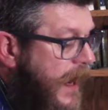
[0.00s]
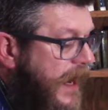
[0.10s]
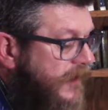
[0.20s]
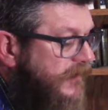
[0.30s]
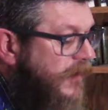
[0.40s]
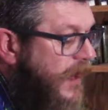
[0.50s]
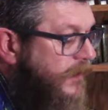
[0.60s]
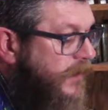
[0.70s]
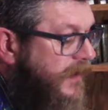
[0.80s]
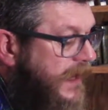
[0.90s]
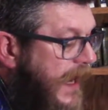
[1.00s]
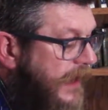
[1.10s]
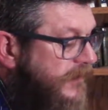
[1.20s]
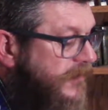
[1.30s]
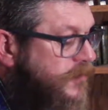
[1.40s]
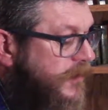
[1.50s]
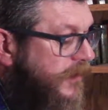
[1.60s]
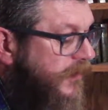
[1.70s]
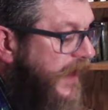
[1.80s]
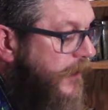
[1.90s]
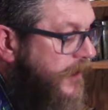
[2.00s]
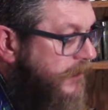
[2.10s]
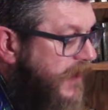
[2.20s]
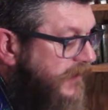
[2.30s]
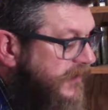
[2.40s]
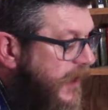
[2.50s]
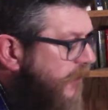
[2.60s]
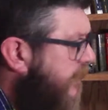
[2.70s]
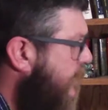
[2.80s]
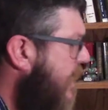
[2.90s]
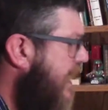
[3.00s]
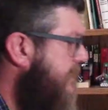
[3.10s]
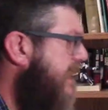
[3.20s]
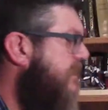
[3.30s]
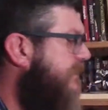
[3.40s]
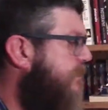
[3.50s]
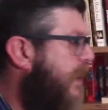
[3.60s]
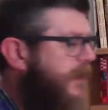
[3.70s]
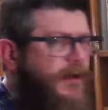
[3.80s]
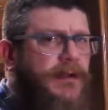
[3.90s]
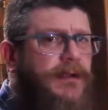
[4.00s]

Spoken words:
And so I really had to drill down on myself on why am I despondent?